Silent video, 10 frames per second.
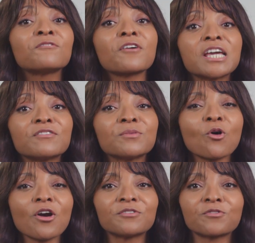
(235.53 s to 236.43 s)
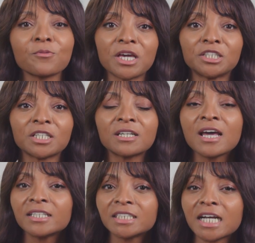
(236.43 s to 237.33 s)
For even more information,
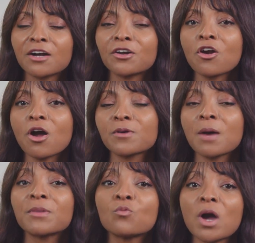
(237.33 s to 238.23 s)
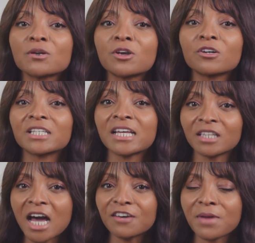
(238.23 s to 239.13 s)
check out our upcoming webinars
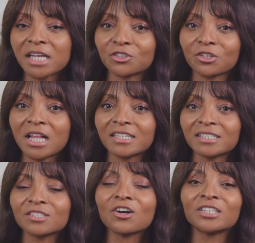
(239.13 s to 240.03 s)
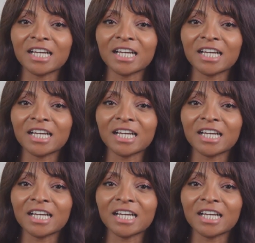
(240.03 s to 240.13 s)
and live masterclasses on